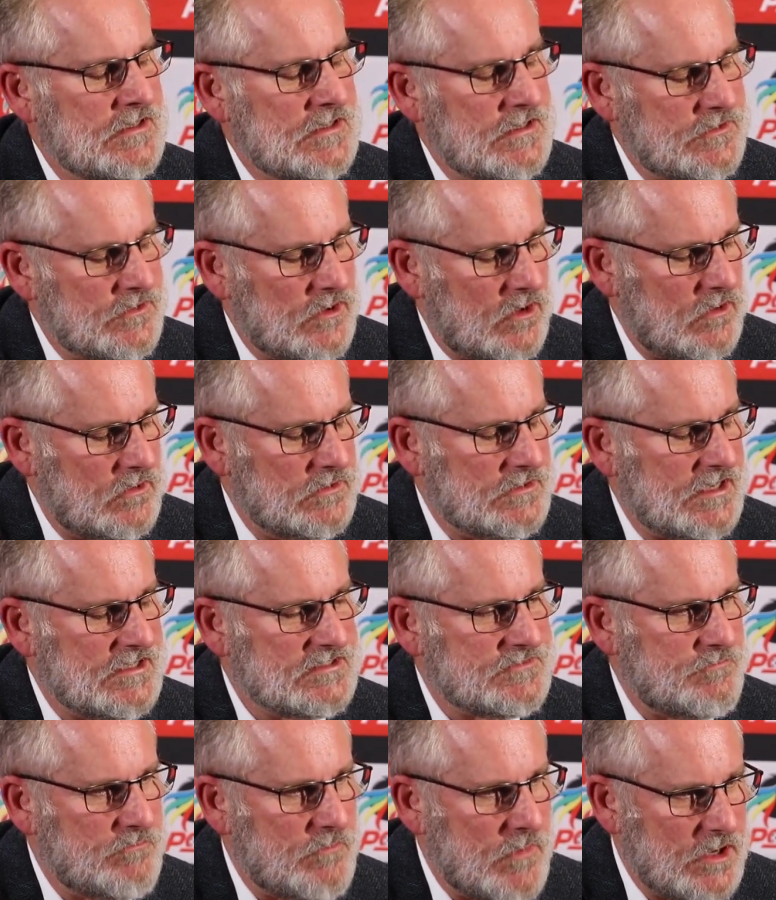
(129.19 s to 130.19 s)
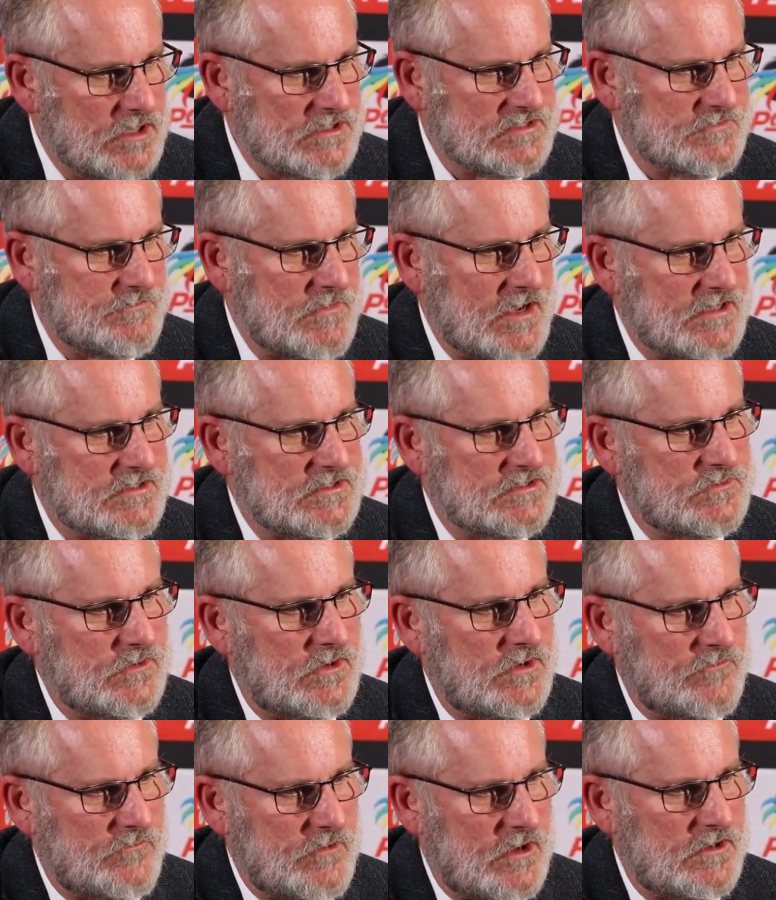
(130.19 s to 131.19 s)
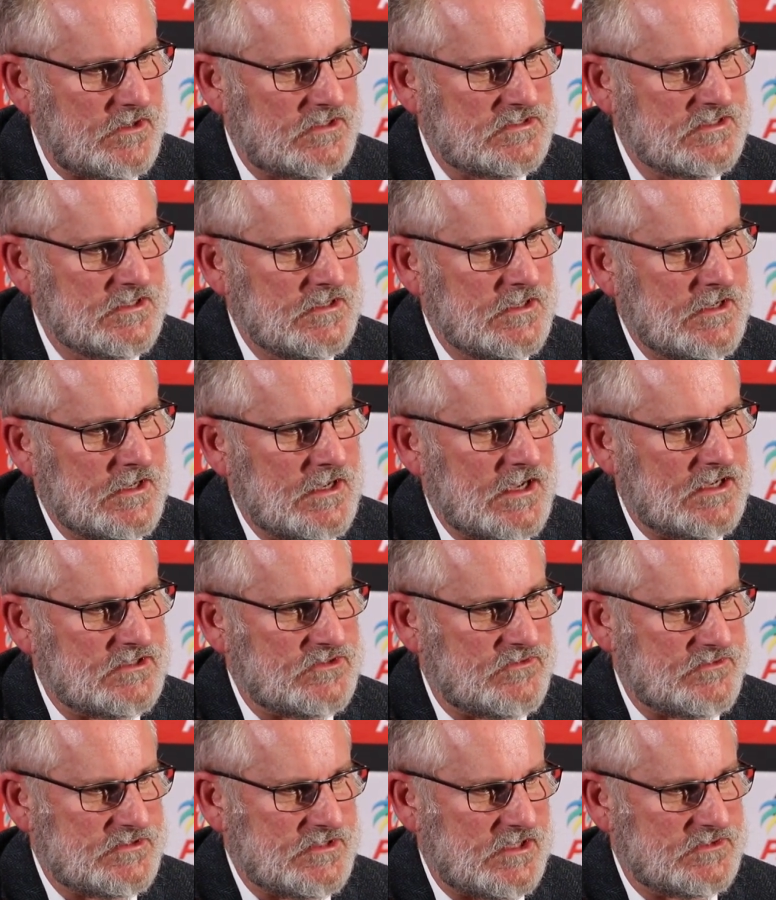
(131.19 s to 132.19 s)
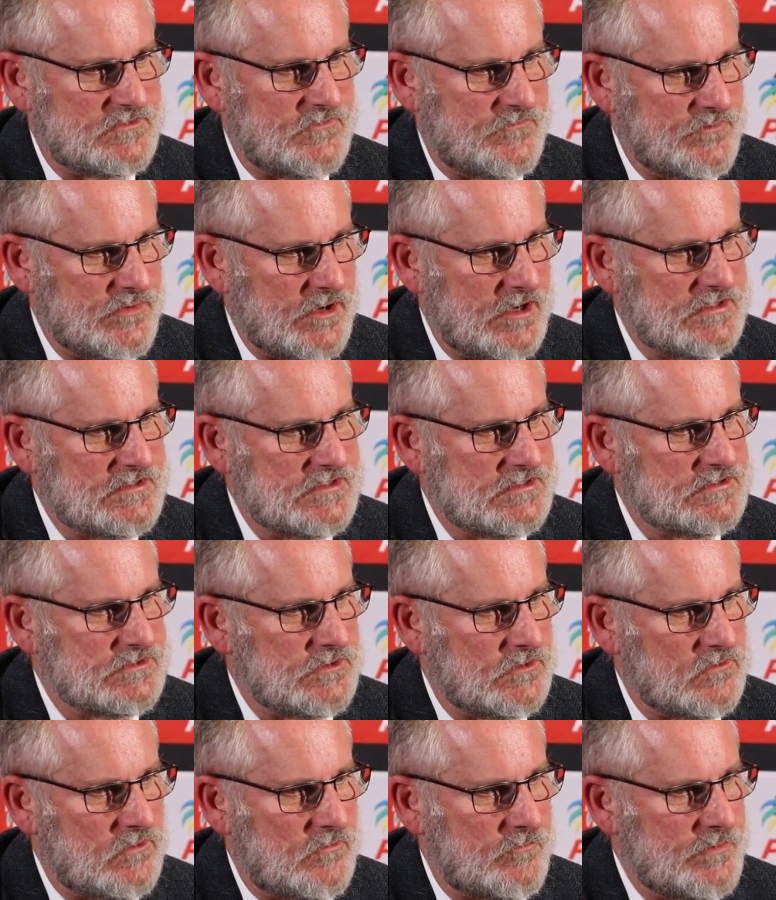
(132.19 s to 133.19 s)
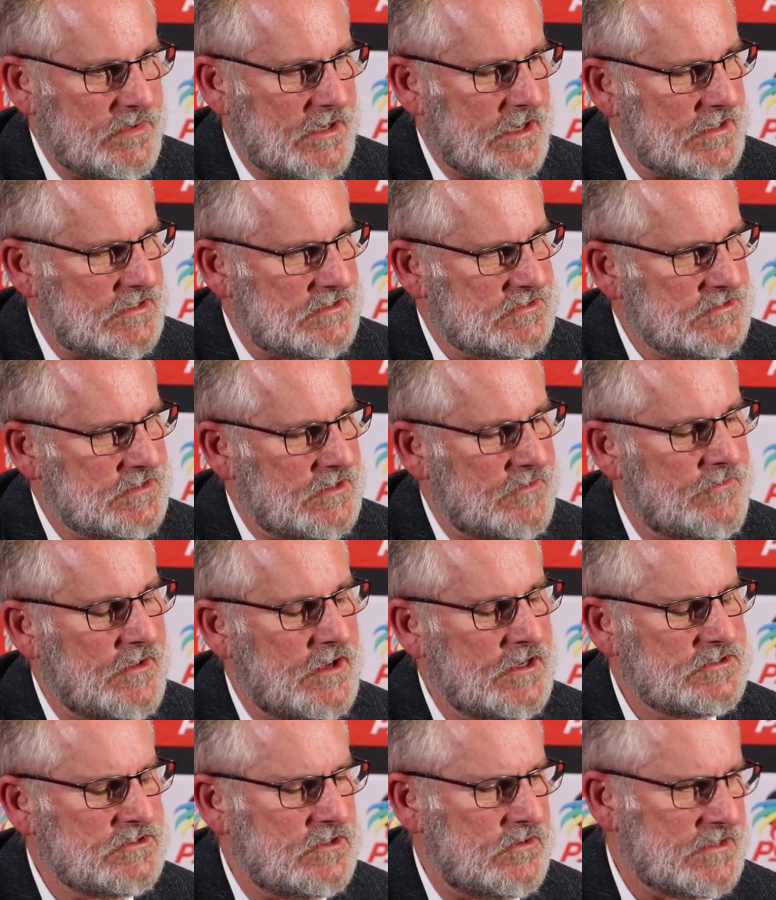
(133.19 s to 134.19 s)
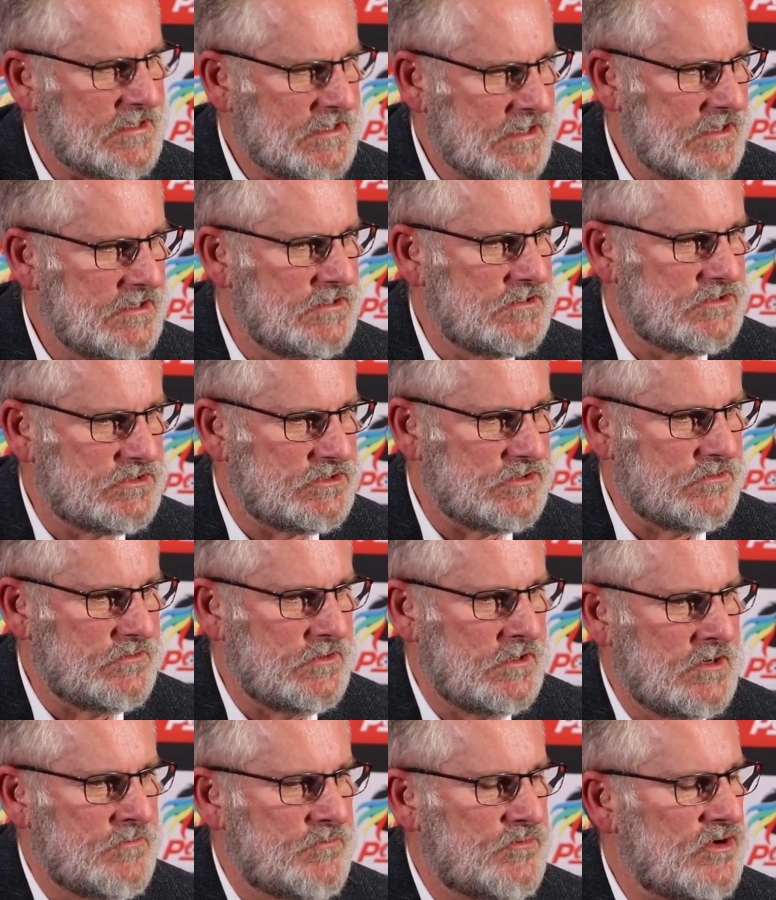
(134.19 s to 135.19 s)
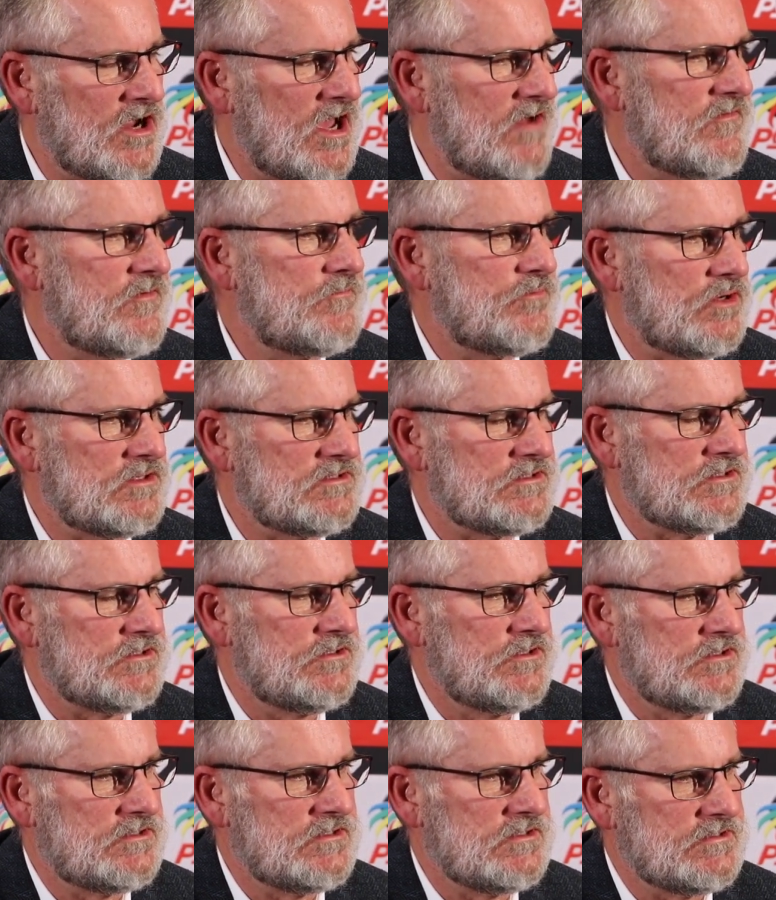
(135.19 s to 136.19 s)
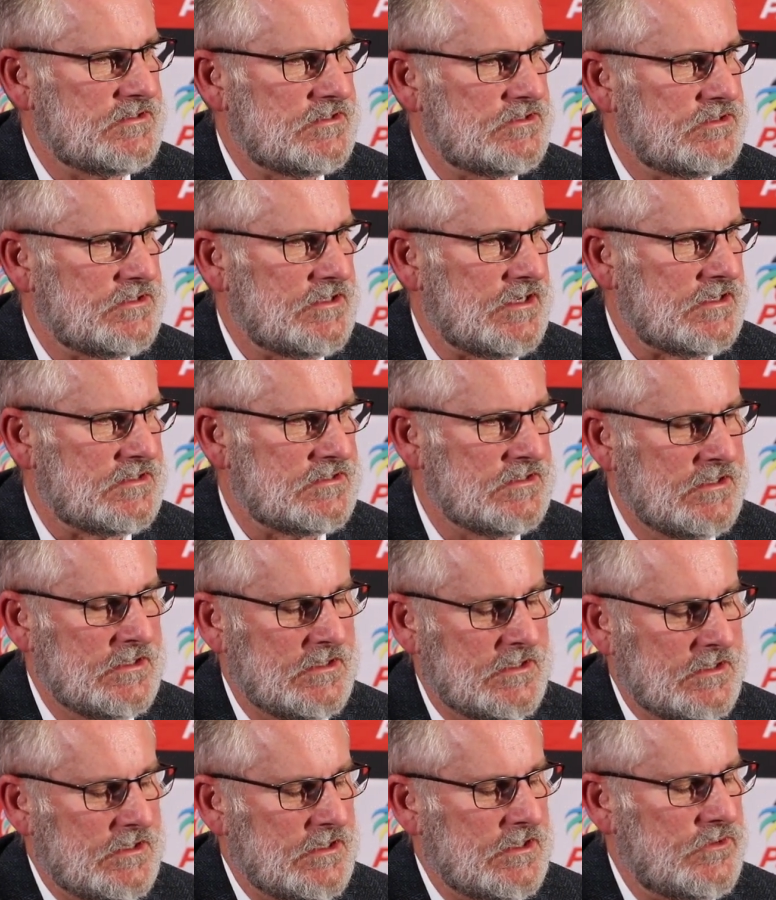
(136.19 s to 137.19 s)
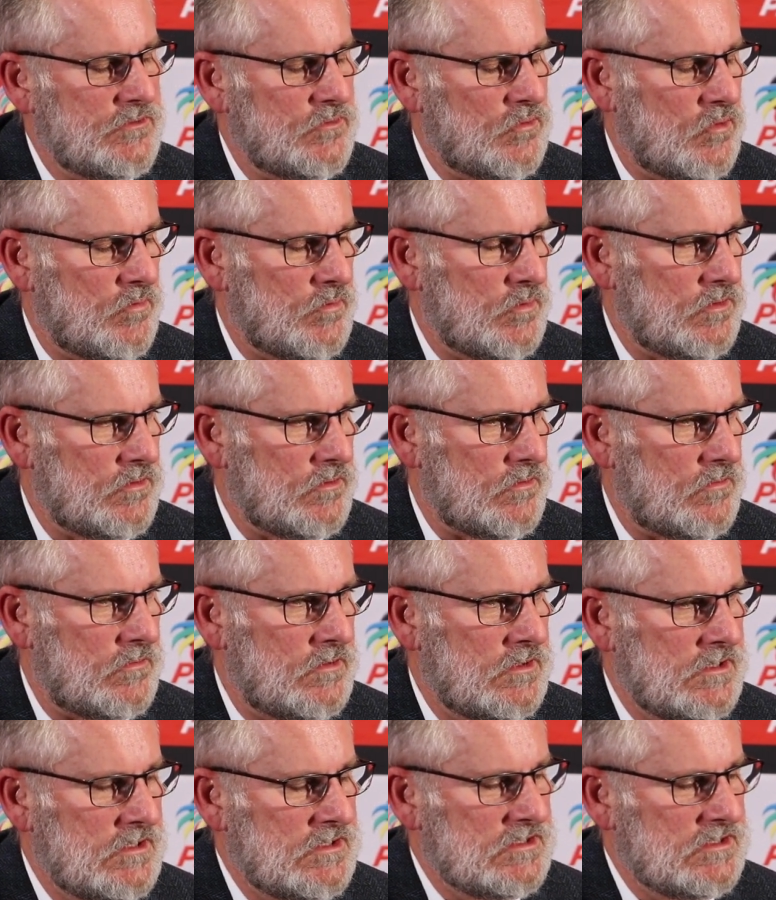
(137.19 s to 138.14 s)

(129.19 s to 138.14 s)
In the old days, most matters arose as a result of protests or complaints. And those are akin to private prosecutions that you get in normal law.